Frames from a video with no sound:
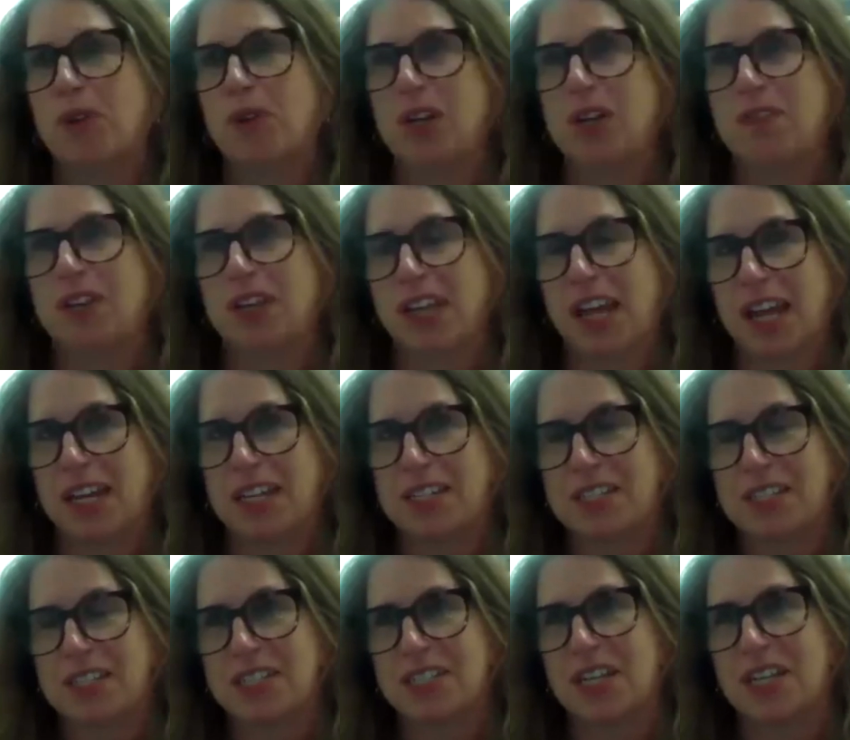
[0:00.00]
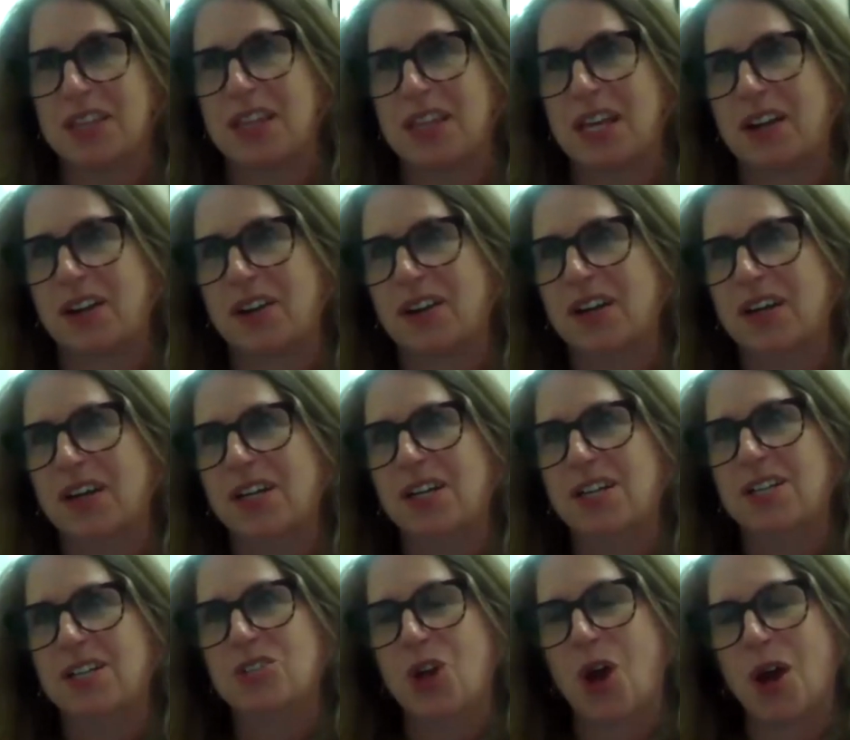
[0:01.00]
one of the cases that they're
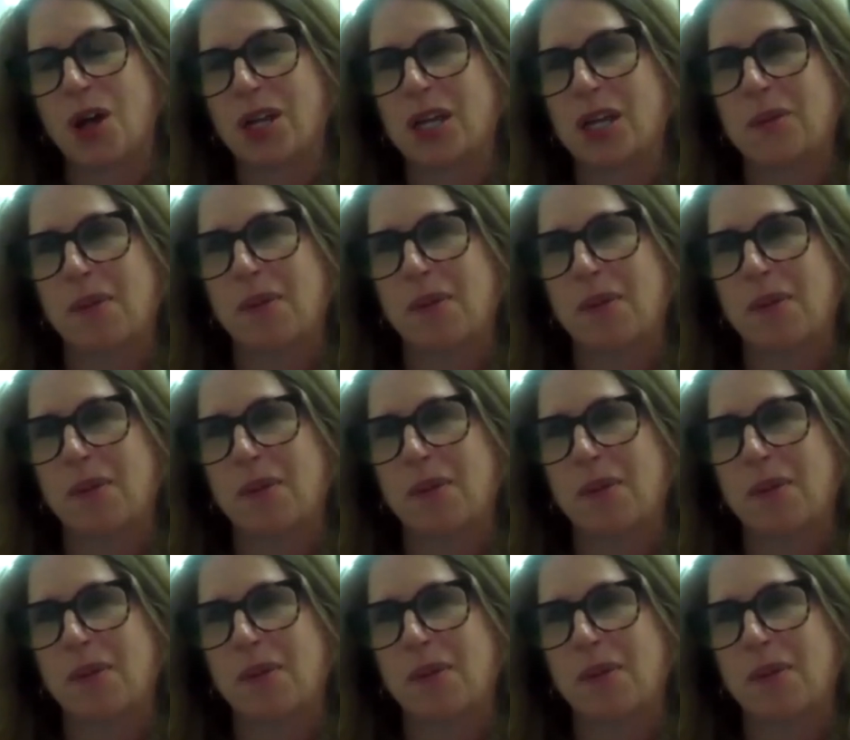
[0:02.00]
talking